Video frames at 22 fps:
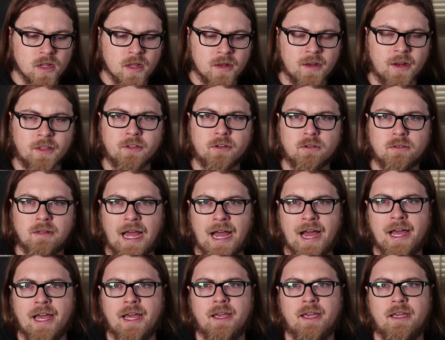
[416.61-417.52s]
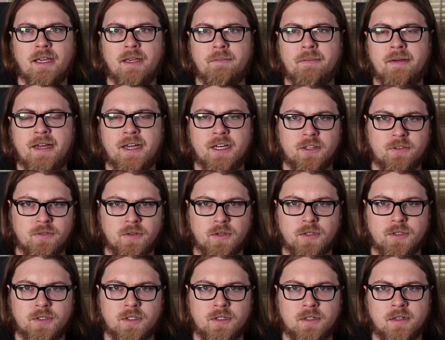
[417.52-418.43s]
another high pass
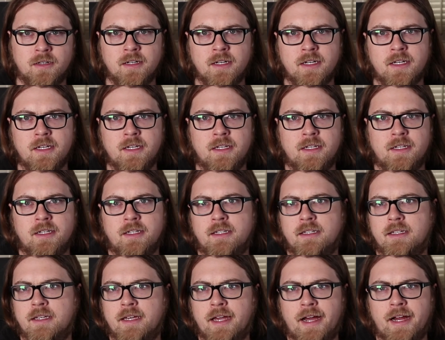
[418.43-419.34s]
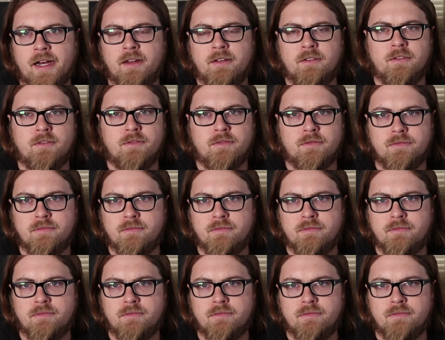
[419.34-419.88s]
filter, kind of